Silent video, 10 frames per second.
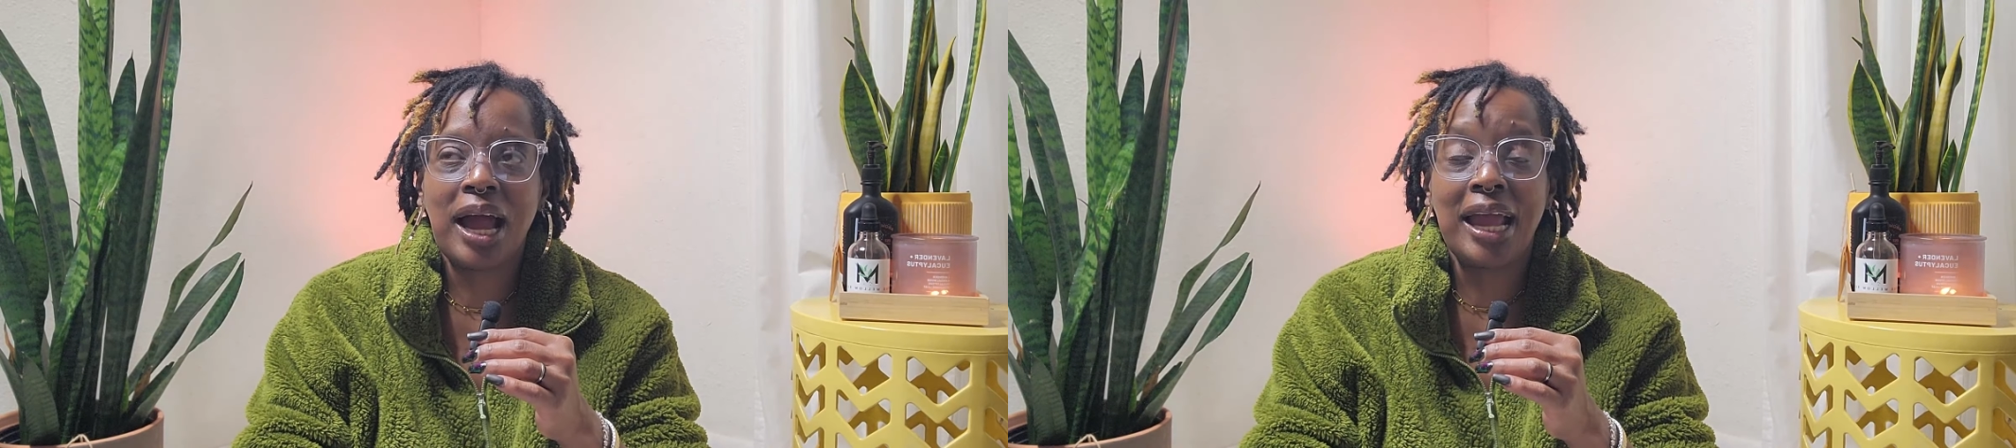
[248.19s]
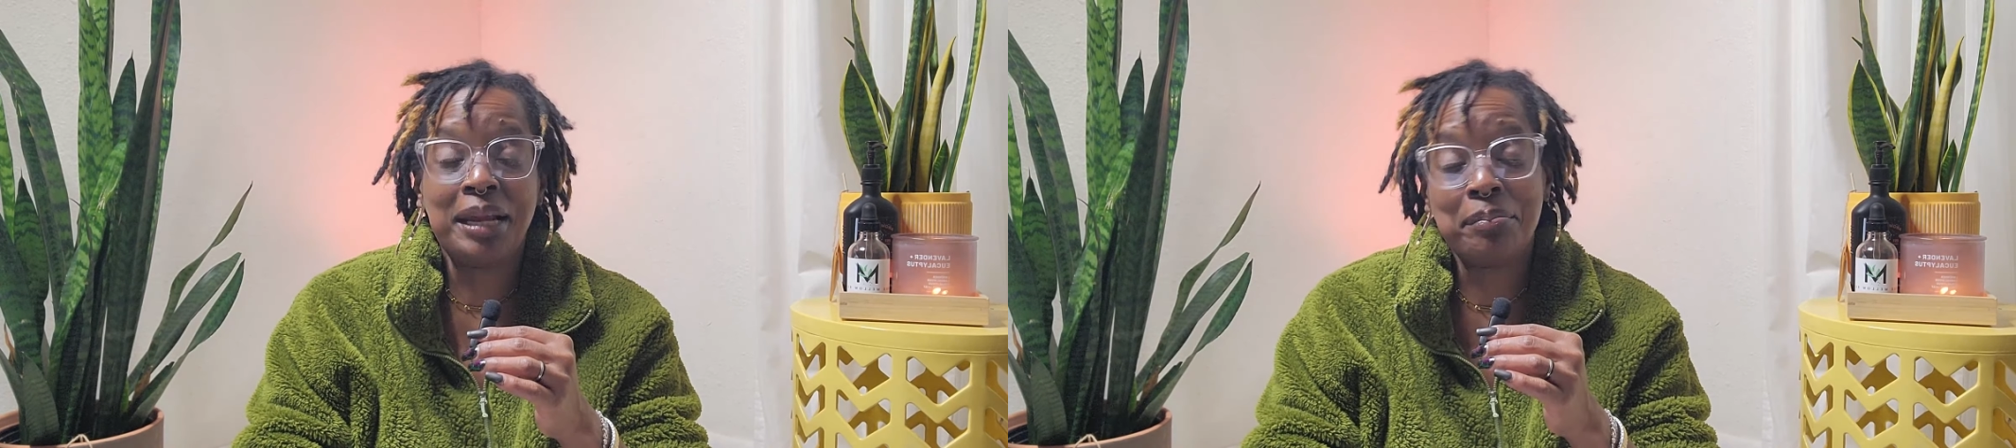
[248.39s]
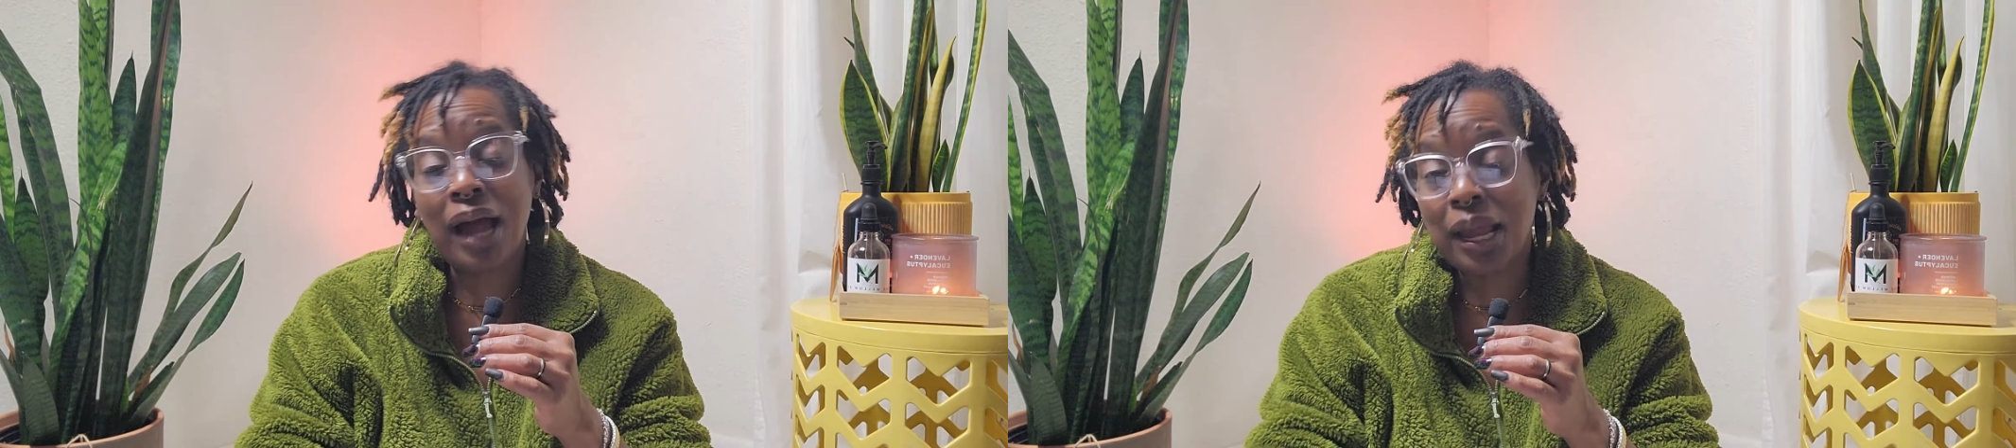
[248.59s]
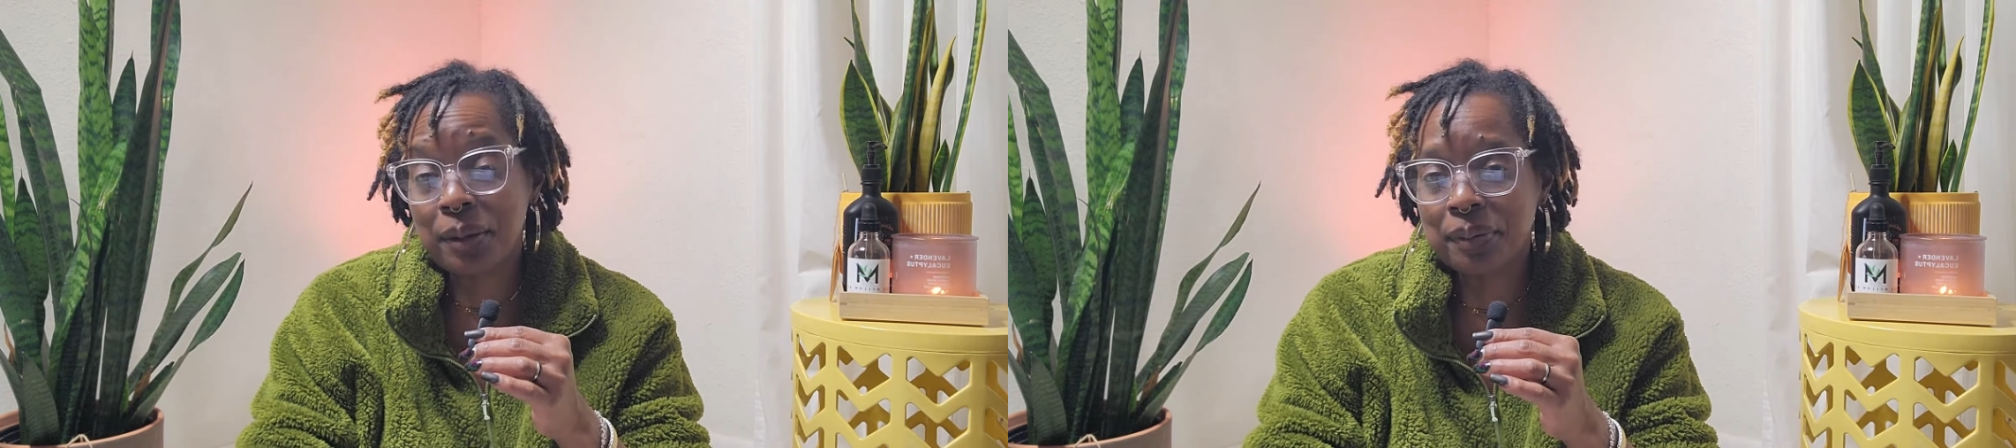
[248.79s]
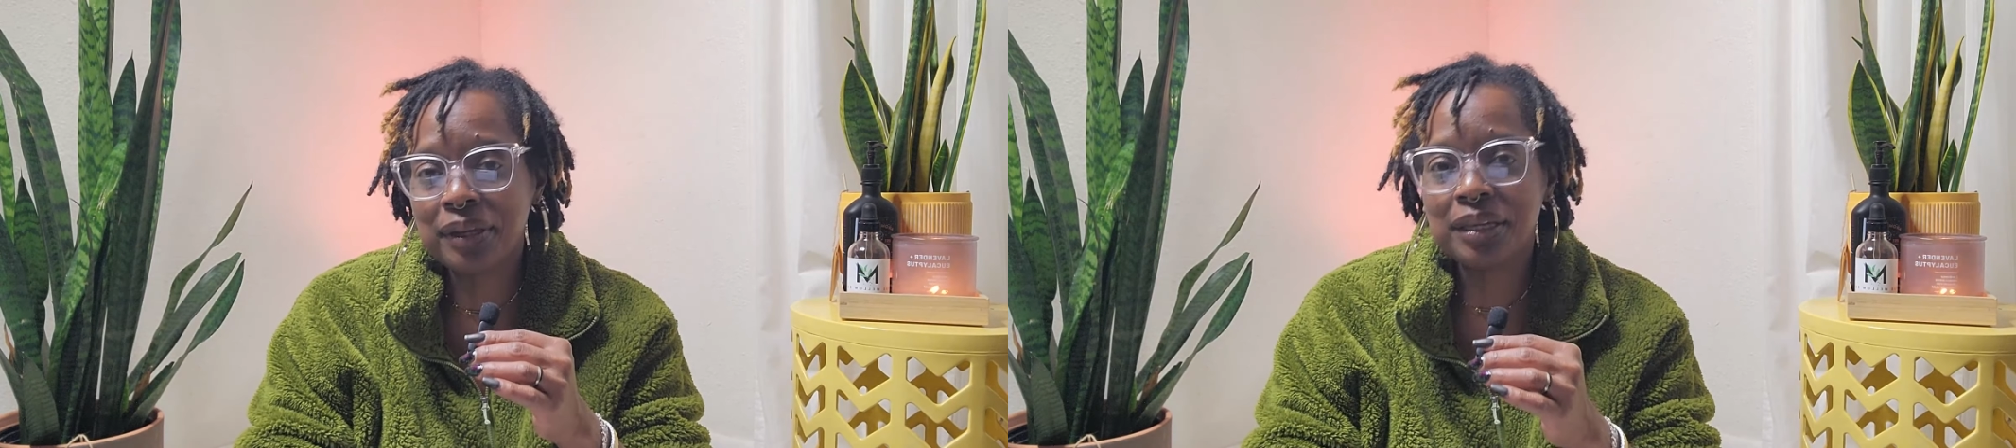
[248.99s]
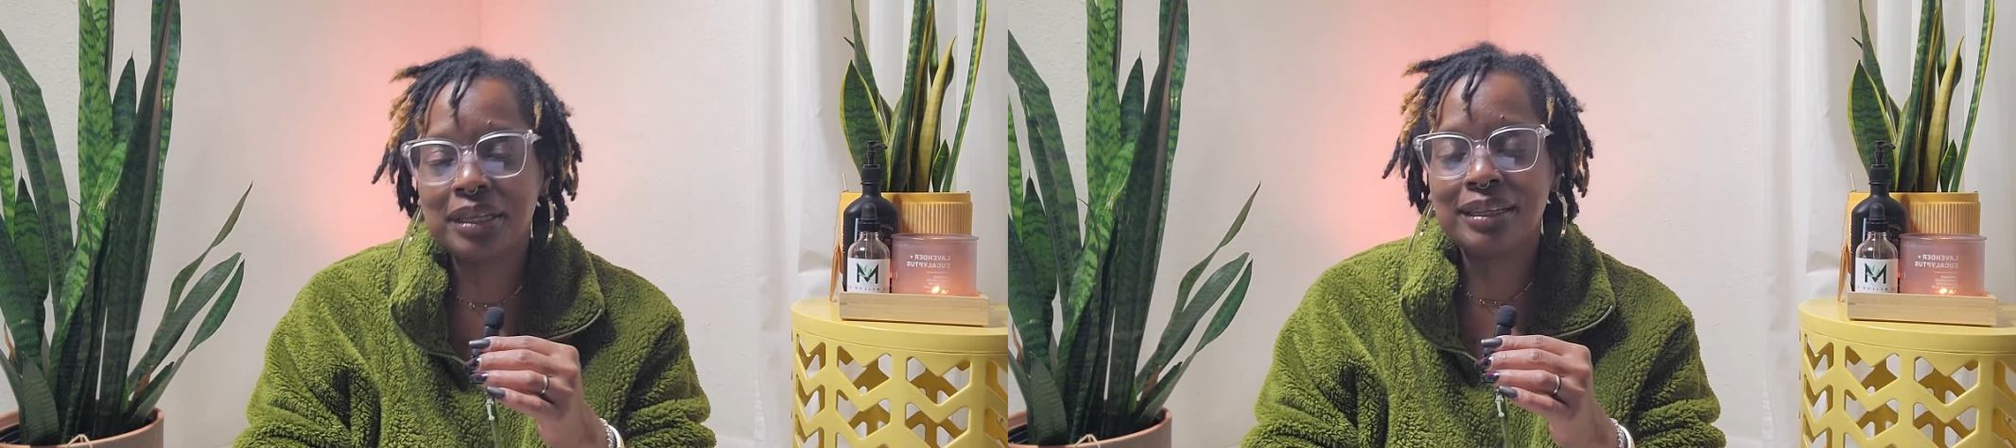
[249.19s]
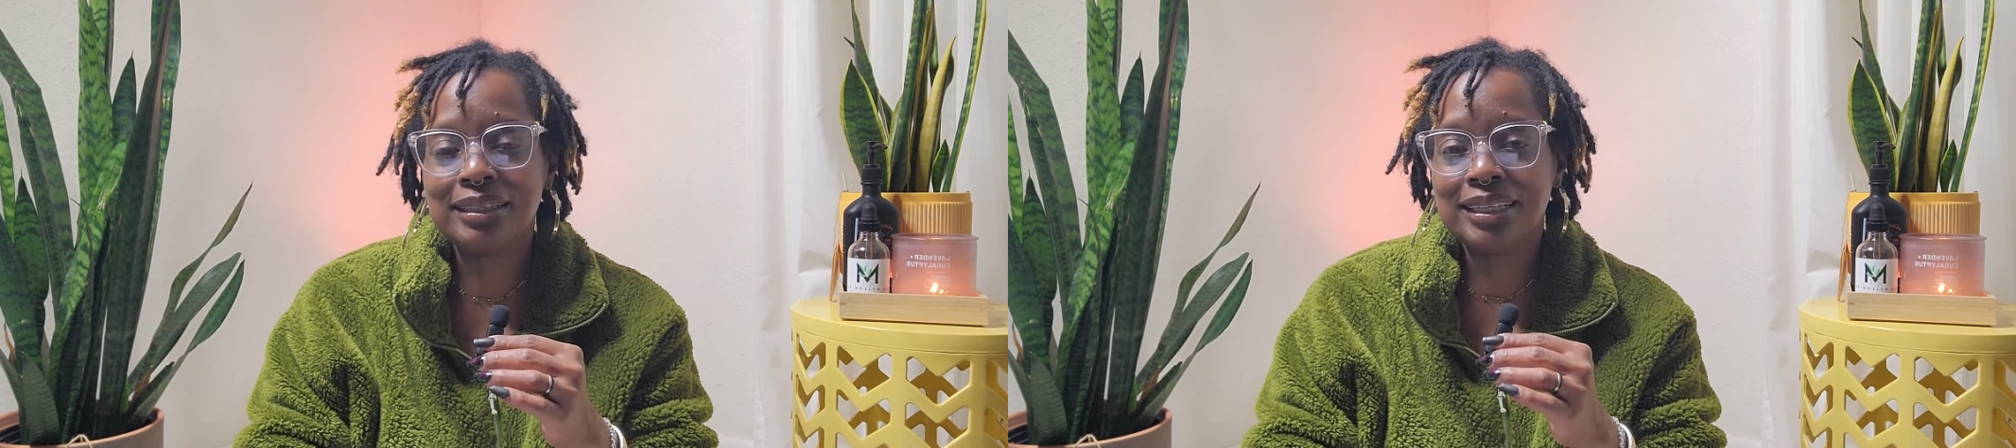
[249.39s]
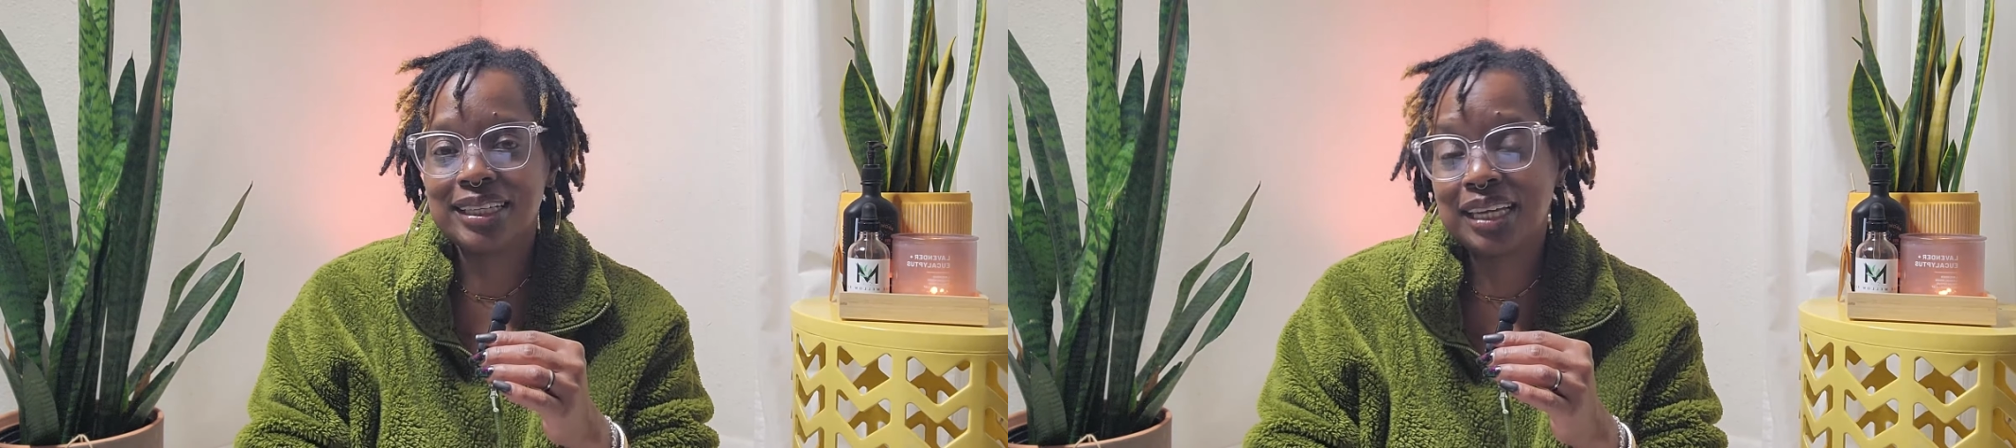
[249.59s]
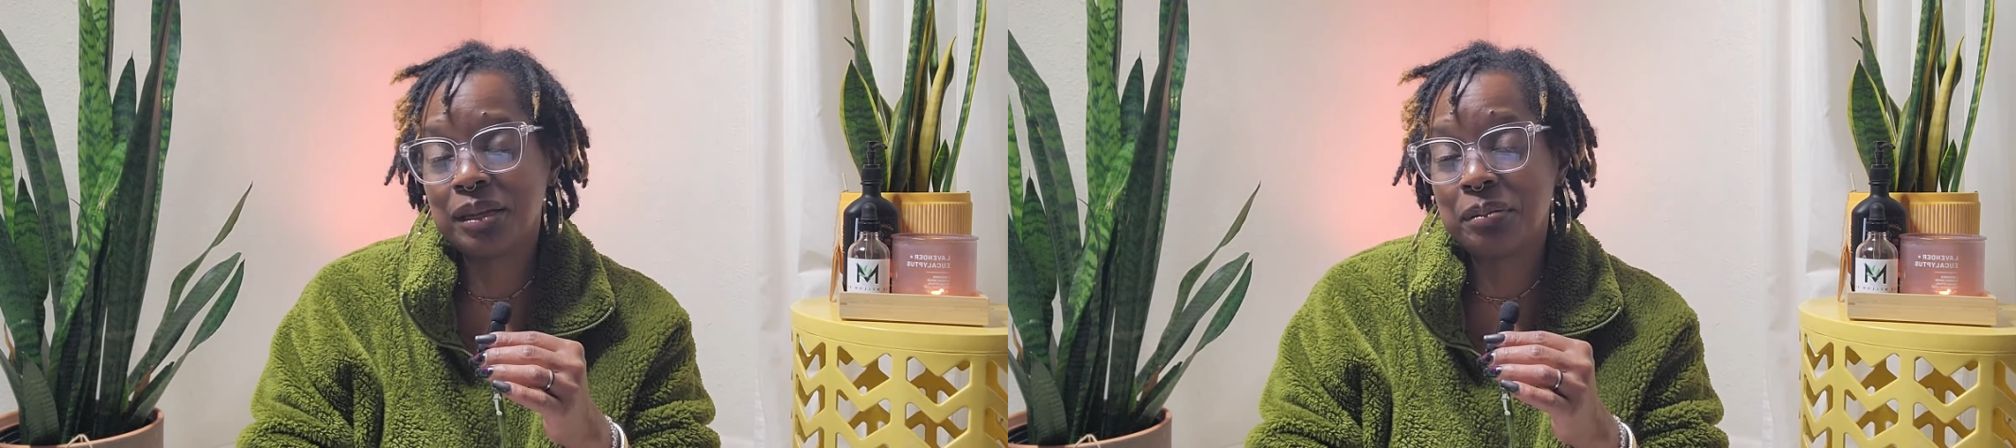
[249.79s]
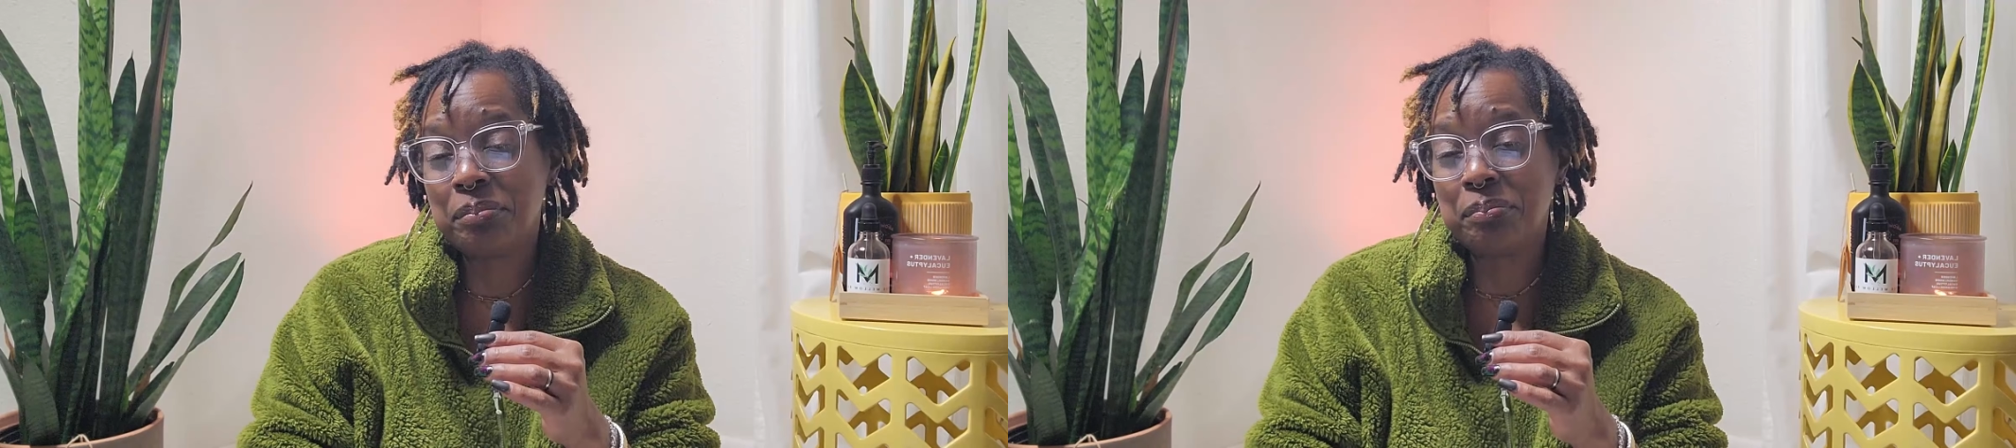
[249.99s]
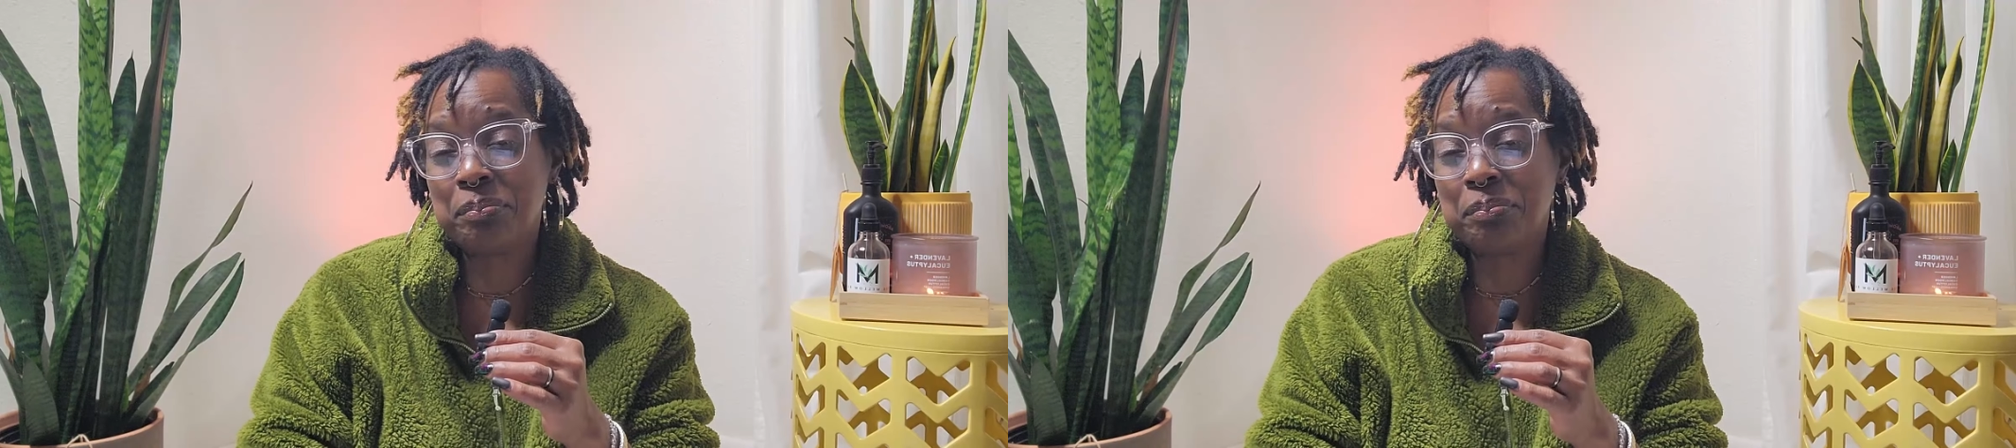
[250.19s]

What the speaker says: in my opinion can